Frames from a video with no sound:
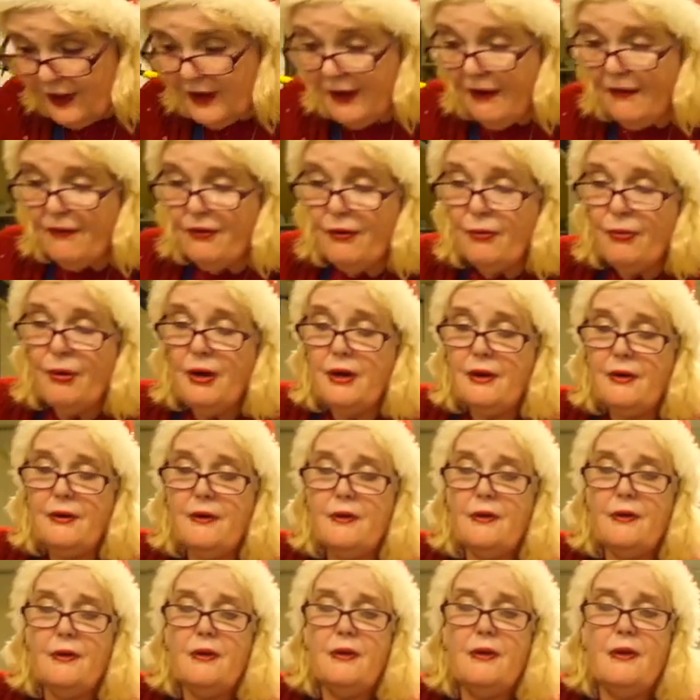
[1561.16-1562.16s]
the other one.
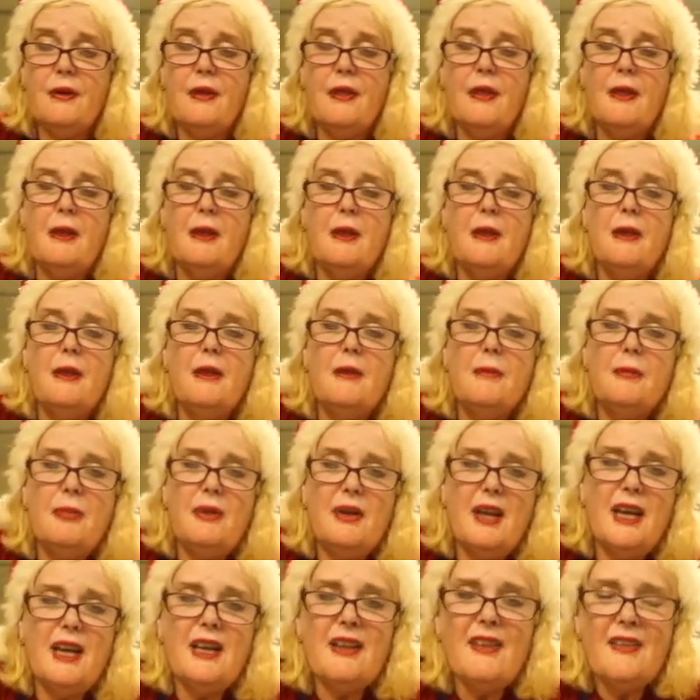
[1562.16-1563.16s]

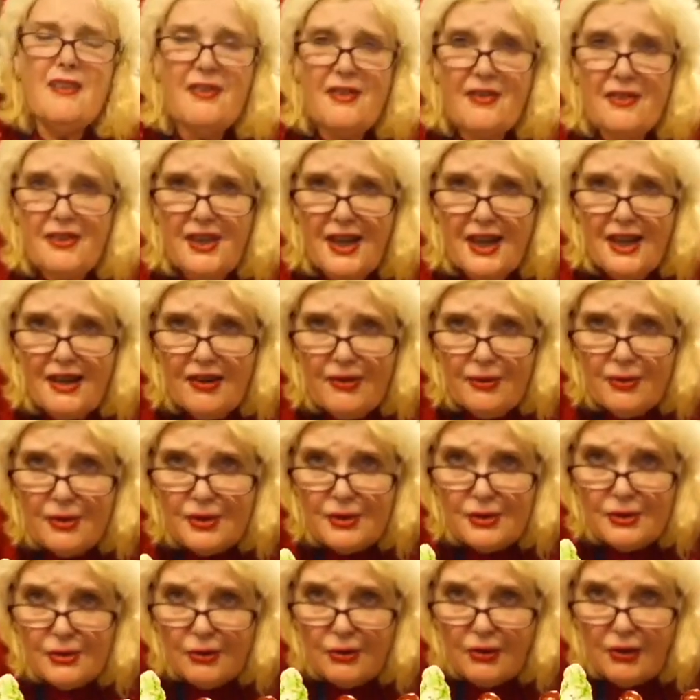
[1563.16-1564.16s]
But that
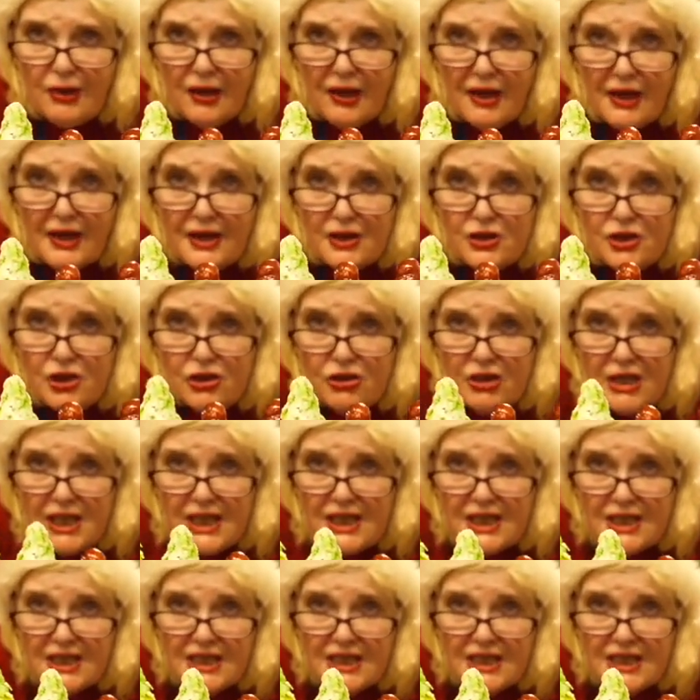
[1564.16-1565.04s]
looks sort of like a tree,